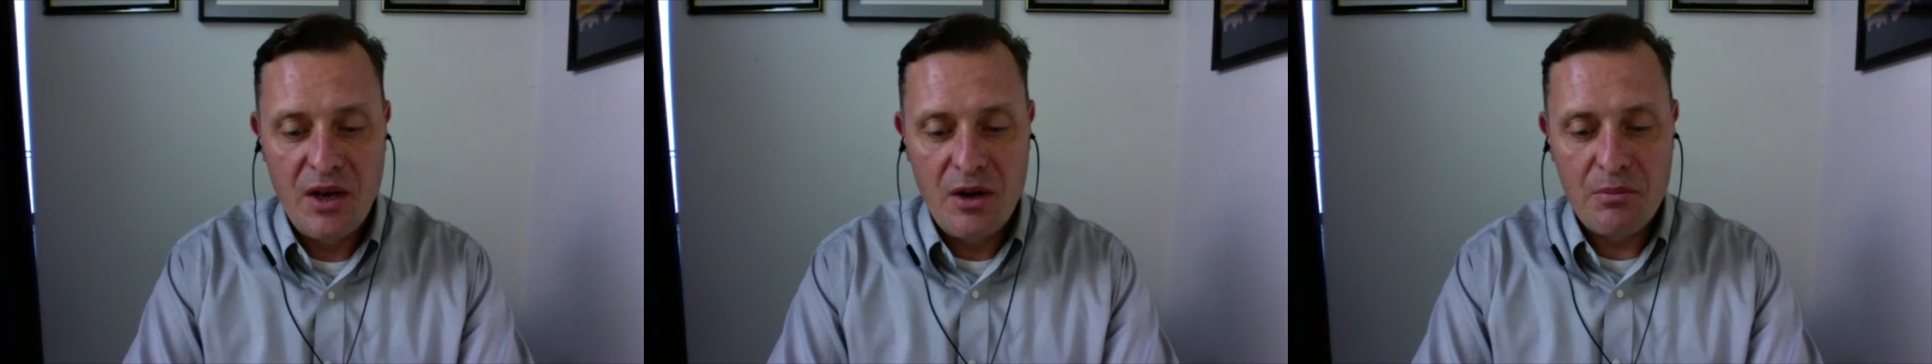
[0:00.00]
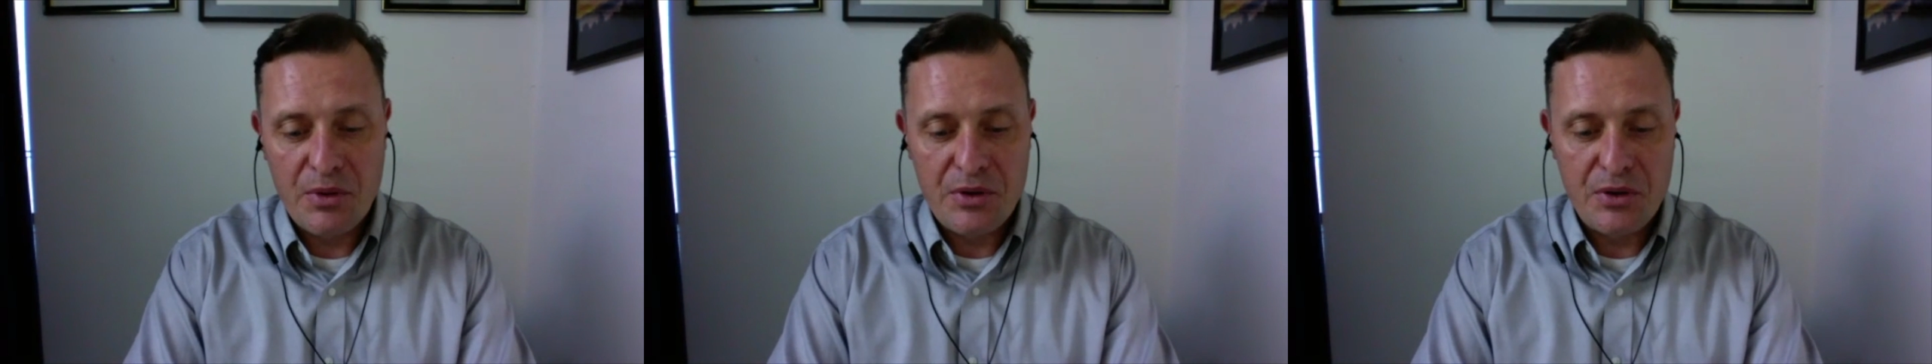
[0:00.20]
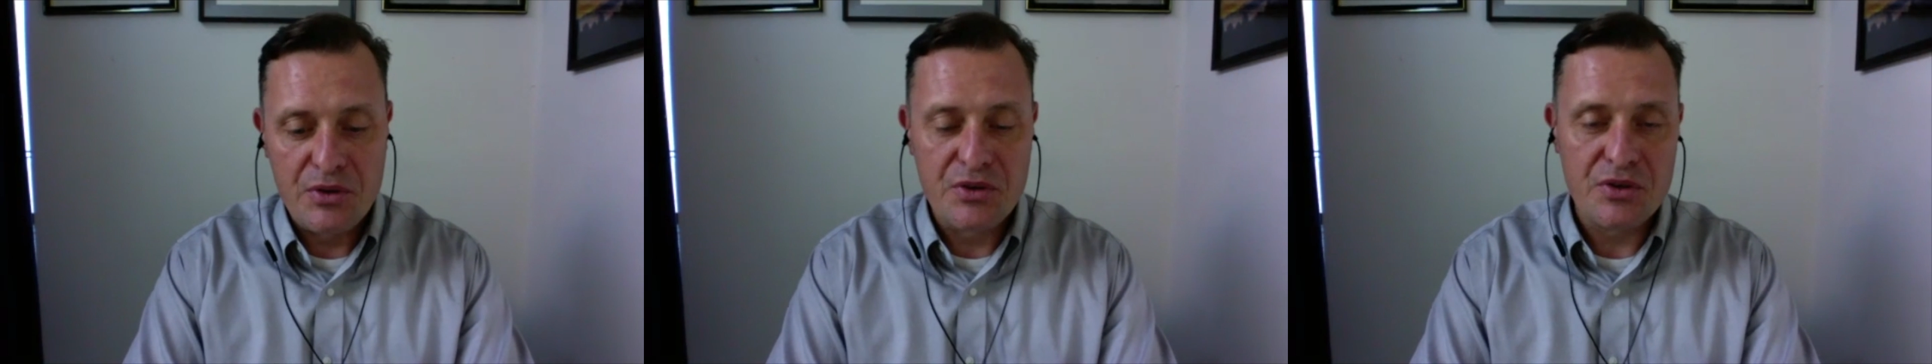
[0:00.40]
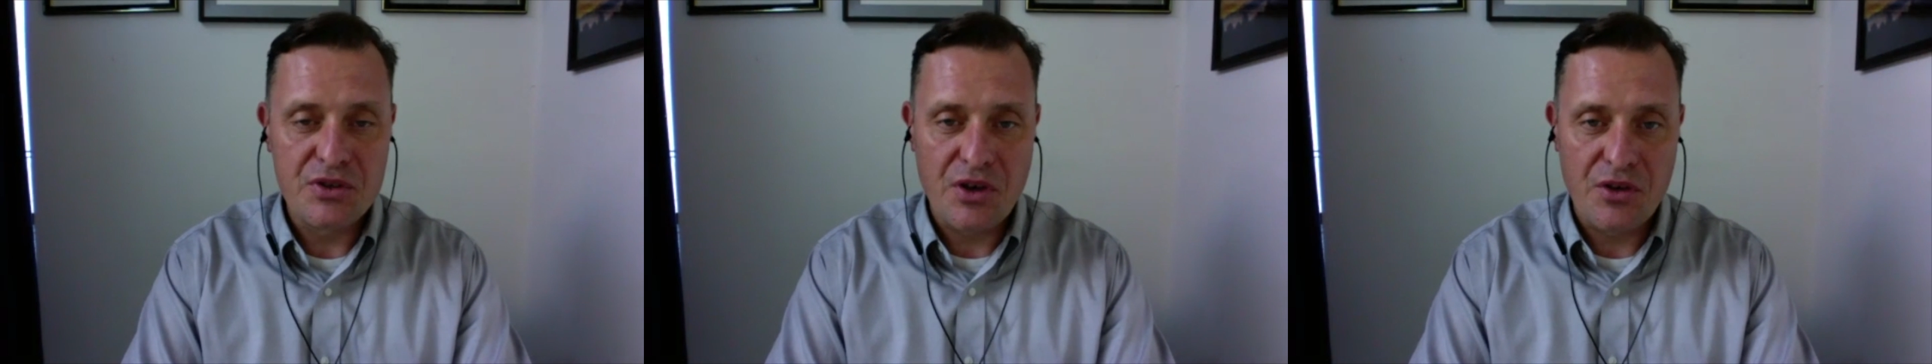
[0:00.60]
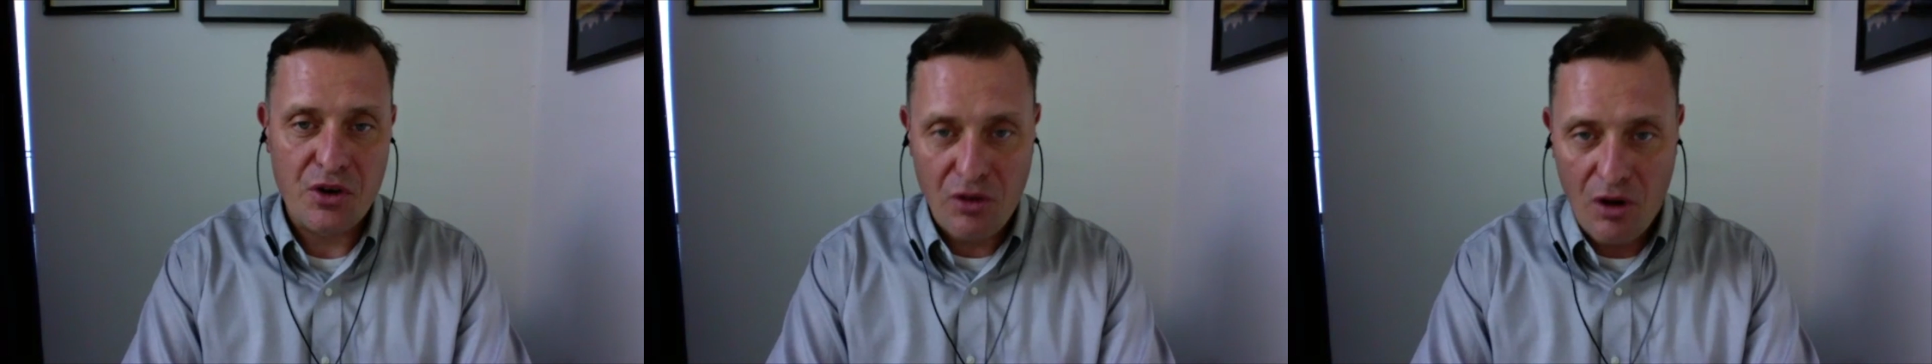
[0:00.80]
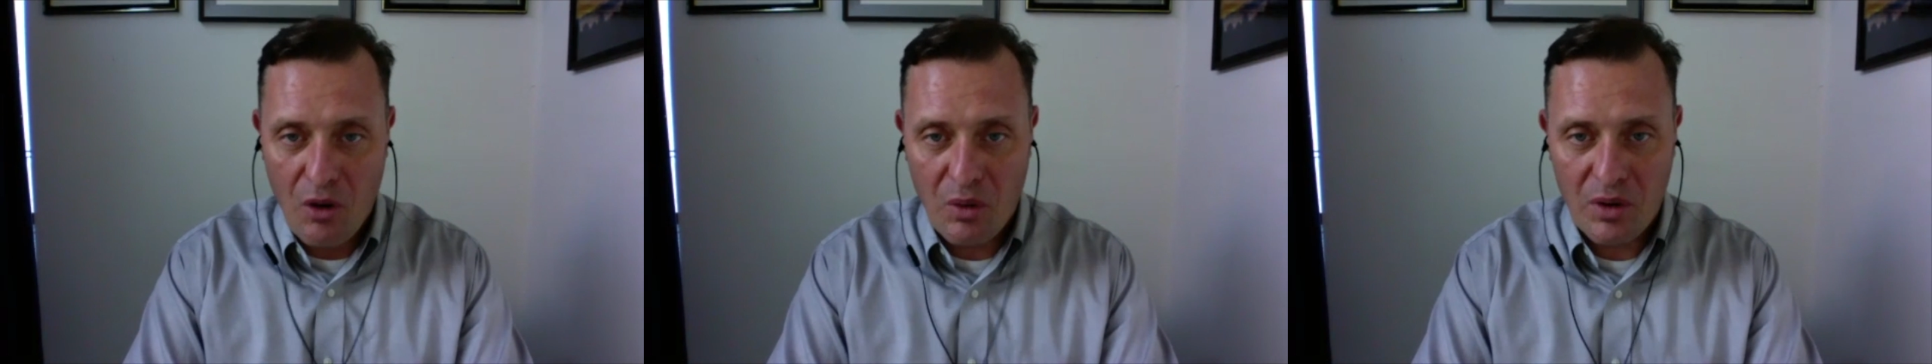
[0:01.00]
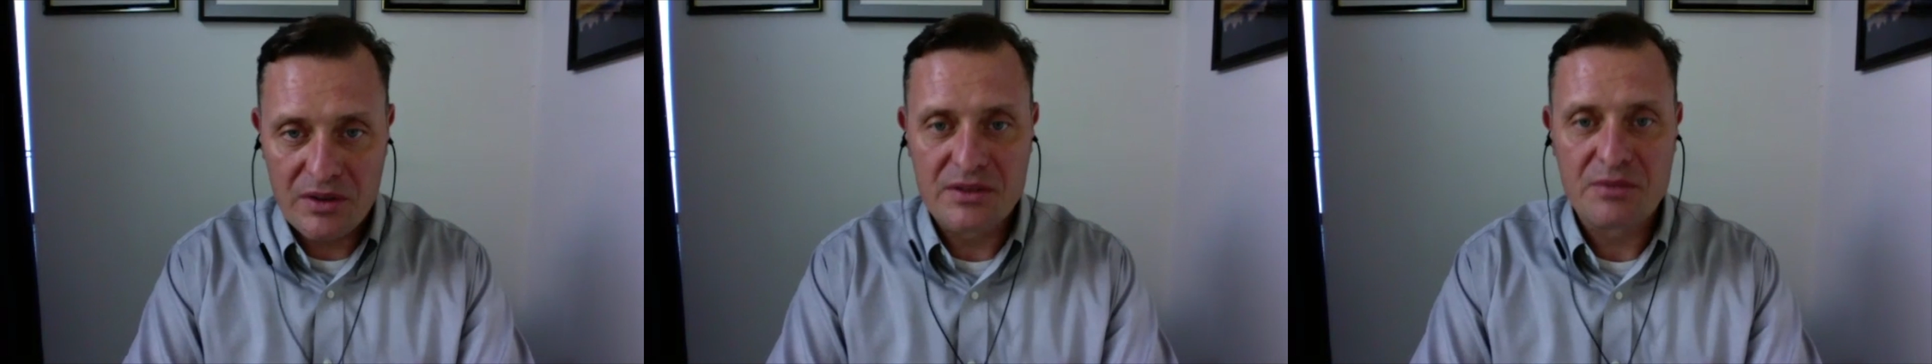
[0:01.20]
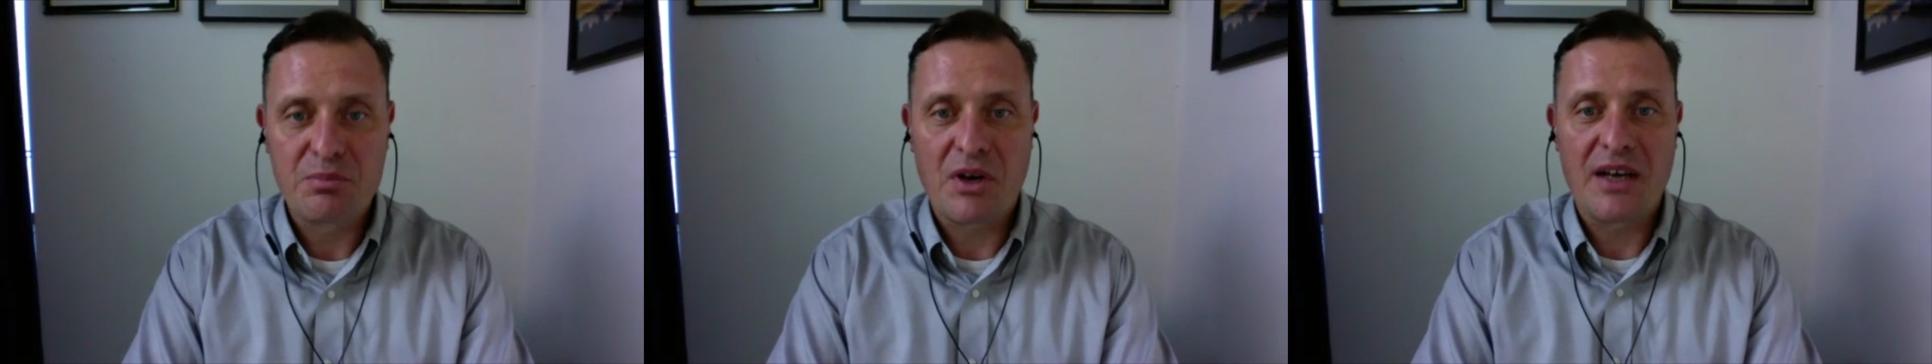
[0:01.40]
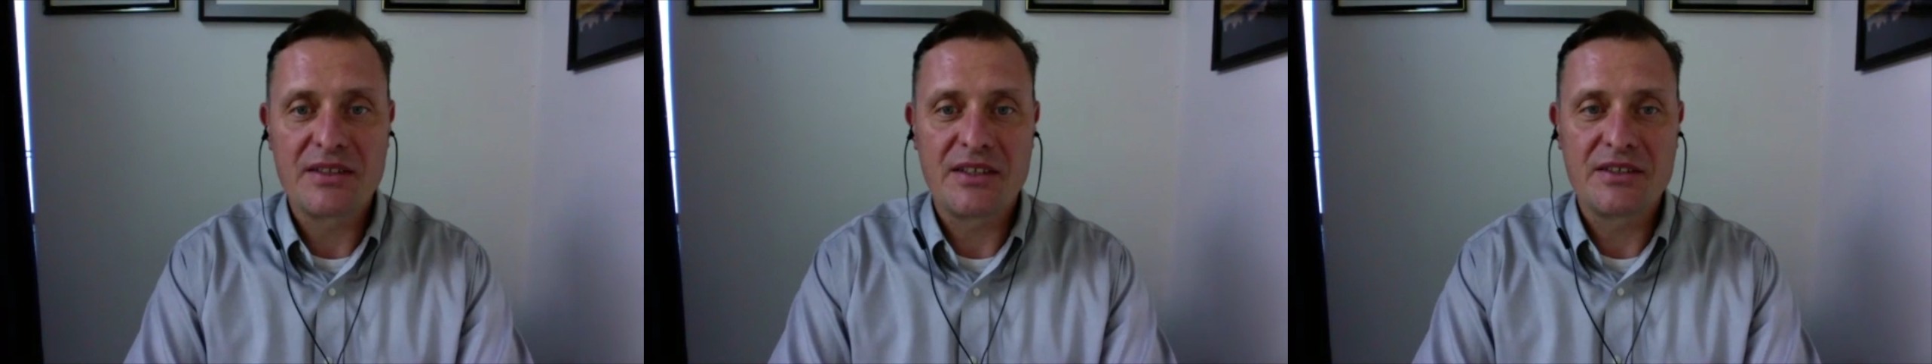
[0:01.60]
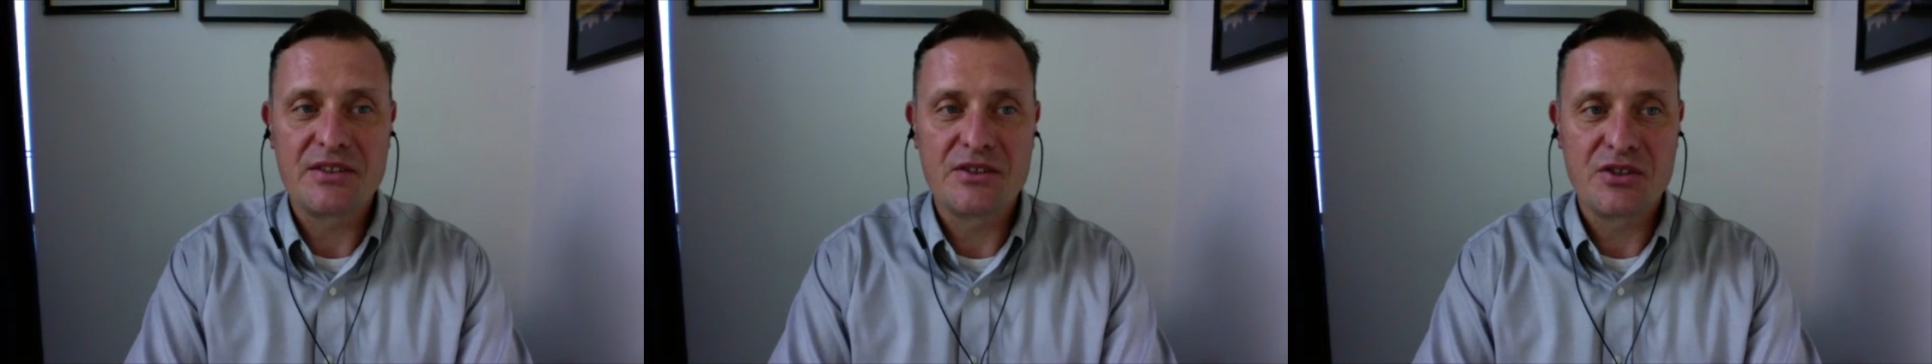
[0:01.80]
Producers are the growers,
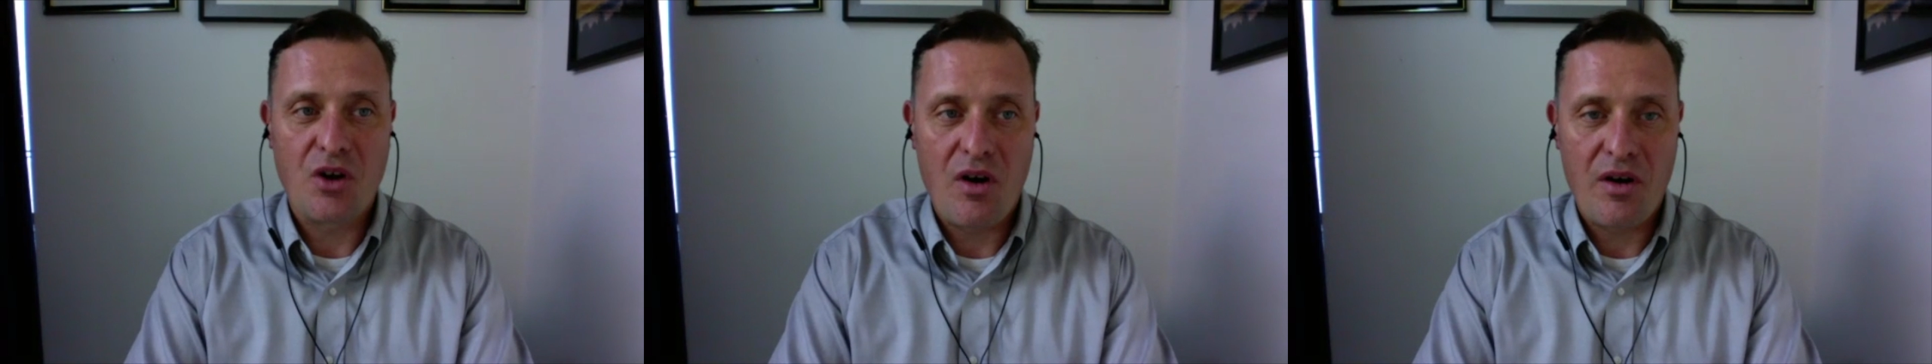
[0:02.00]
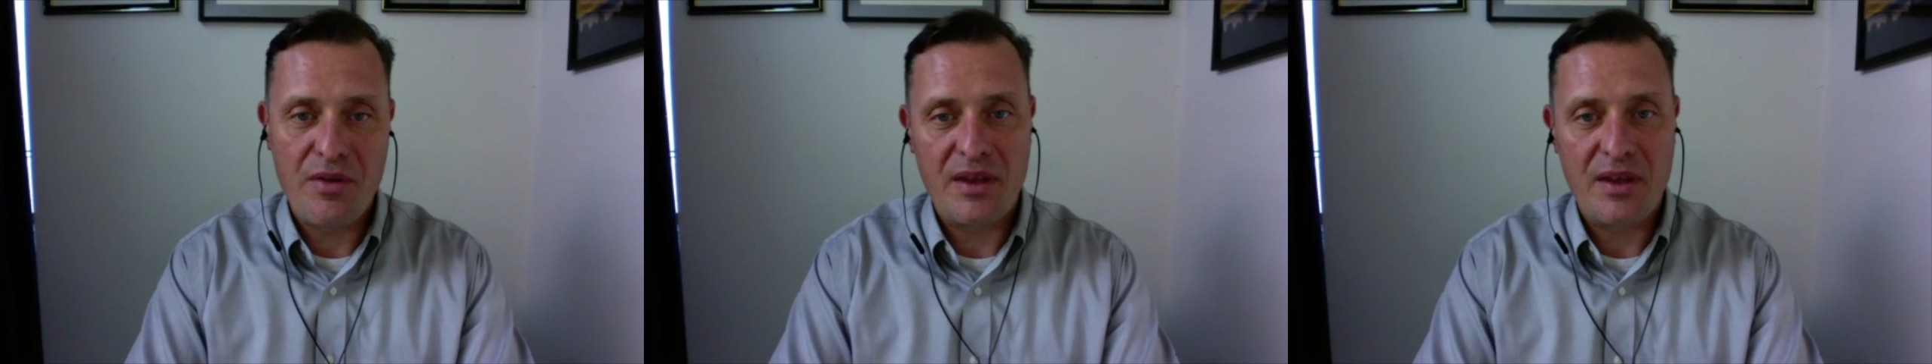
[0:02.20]
processors are